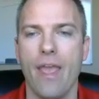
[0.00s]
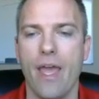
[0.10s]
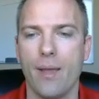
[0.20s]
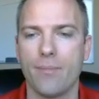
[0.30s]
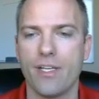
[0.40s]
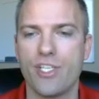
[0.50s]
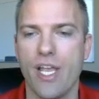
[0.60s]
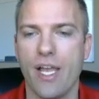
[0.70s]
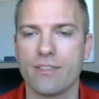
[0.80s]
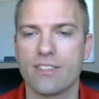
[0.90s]
and I'm going
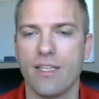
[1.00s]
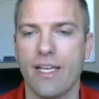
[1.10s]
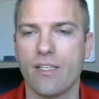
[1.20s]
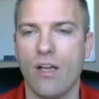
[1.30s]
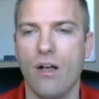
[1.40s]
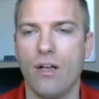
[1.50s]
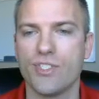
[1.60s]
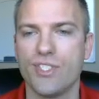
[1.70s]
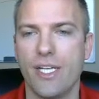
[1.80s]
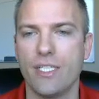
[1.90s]
to select all
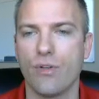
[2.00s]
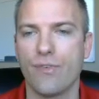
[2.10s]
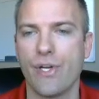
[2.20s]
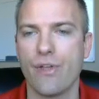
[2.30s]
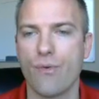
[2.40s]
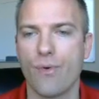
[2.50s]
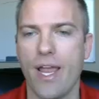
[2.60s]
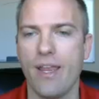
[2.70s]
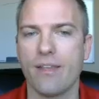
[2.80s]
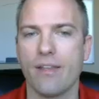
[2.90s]
cities over here on the
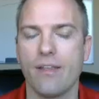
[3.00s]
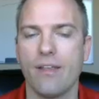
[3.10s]
right.